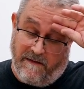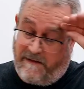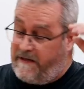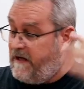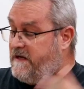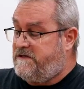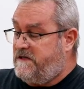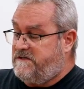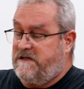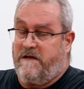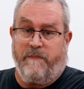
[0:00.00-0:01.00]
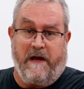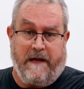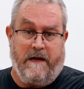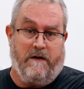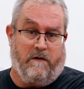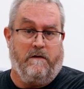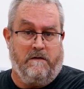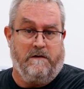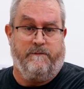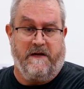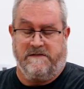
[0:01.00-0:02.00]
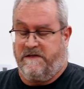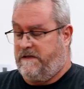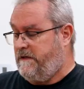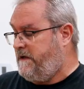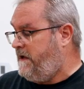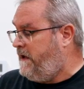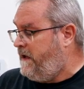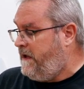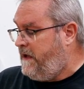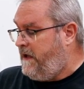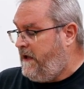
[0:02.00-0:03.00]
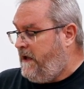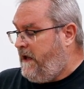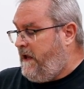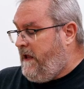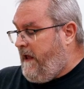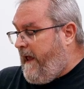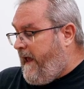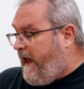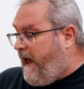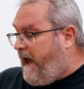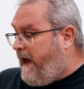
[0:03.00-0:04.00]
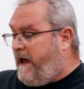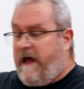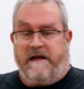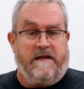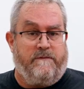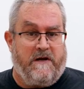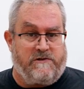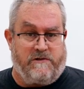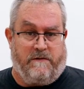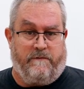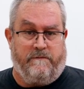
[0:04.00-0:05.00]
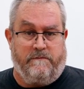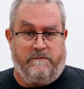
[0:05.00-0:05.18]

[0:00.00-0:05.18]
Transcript: like I adjusted it by ear, basically. I didn't measure them.